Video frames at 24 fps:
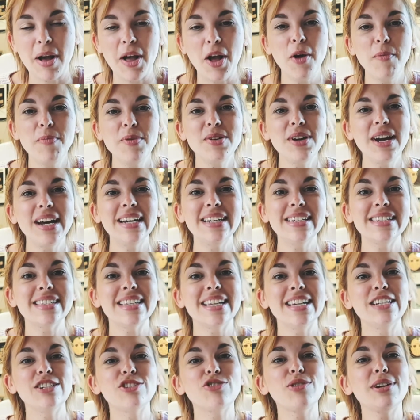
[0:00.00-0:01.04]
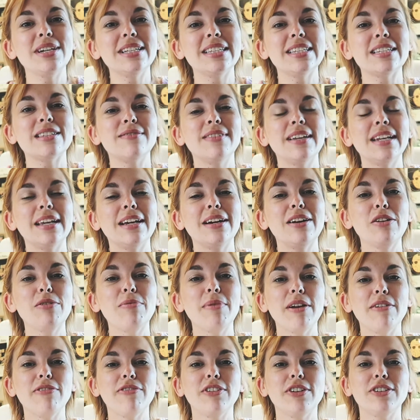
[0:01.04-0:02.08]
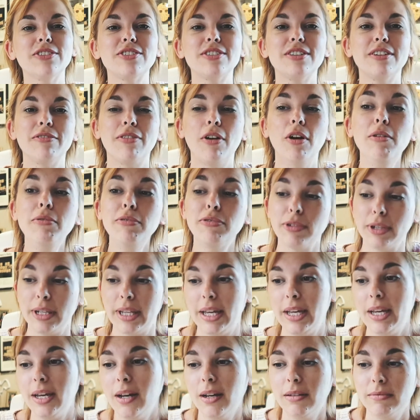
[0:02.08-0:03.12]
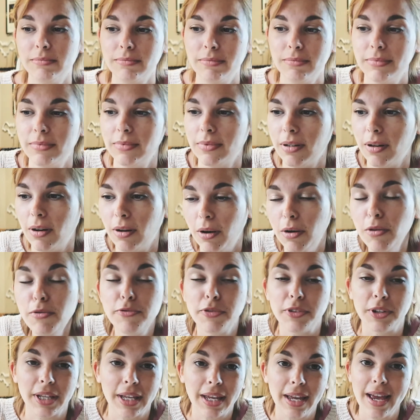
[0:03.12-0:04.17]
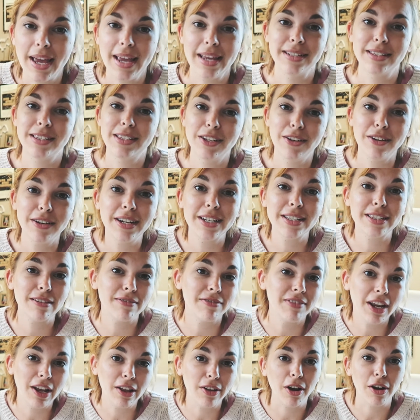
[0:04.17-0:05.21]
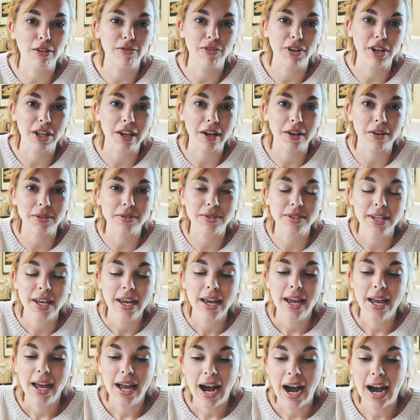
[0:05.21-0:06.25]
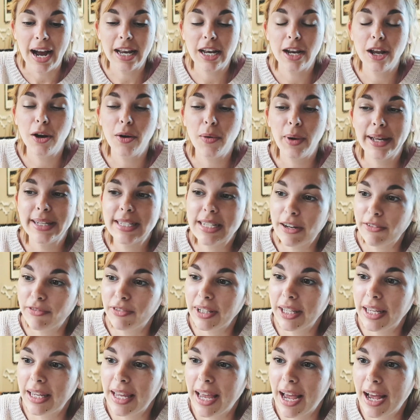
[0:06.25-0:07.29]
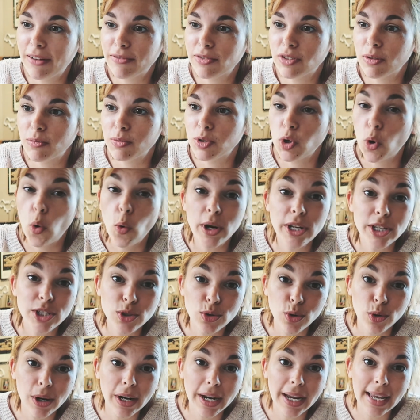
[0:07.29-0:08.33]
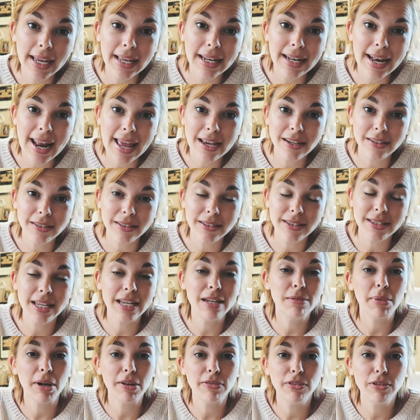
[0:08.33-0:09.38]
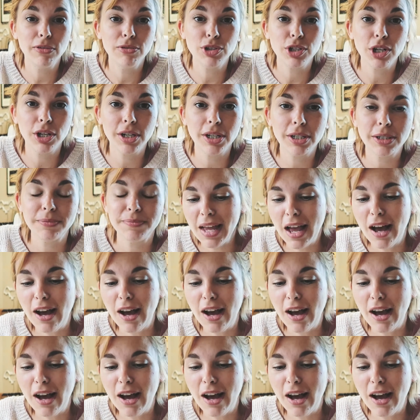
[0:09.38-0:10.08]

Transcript: hope you guys enjoyed this video, my first of hopefully a series of nail art videos. I know I definitely have some Toy Story nails in my future